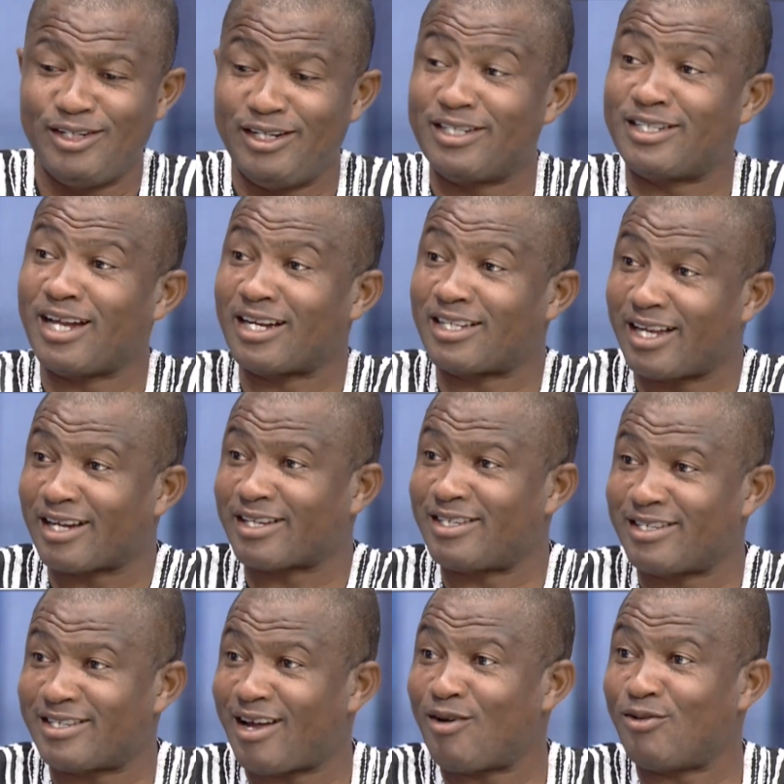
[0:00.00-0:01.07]
these are
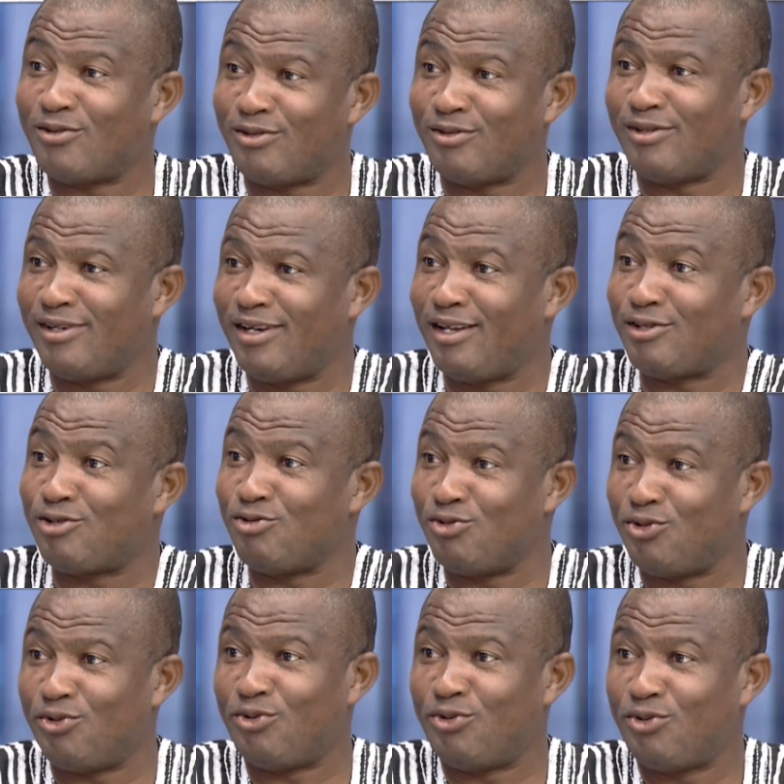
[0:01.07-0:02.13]
tactics I won't let you know